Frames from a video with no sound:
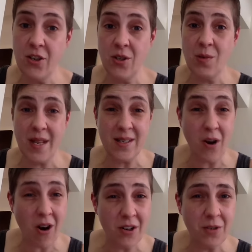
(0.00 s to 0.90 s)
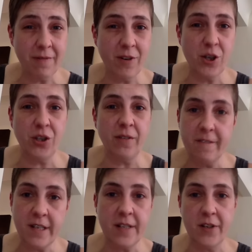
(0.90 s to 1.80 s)
issues with his controversial
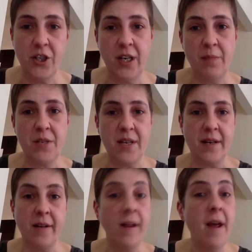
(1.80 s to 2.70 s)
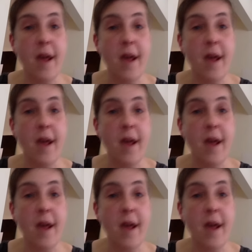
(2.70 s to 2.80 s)
fuck their shit up style.